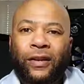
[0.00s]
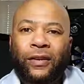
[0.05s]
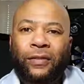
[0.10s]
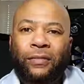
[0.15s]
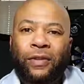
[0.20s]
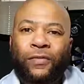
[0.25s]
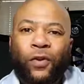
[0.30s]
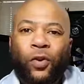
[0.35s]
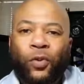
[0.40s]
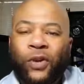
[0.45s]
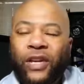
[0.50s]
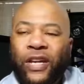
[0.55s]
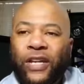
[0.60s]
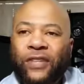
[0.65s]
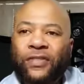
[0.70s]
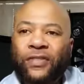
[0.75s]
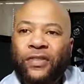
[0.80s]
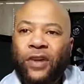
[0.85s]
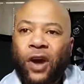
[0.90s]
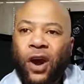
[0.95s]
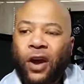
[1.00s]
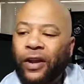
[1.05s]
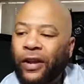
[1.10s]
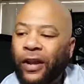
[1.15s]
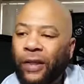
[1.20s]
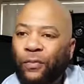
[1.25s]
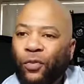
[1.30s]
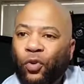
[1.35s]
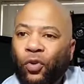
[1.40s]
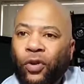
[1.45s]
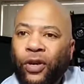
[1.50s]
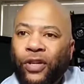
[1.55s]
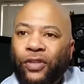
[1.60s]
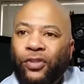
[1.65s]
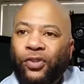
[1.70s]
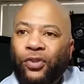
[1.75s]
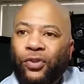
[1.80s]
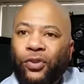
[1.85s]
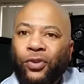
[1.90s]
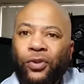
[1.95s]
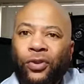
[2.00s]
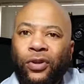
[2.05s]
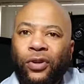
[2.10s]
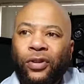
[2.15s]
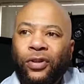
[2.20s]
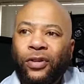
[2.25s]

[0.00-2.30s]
Before we get started, I'm going to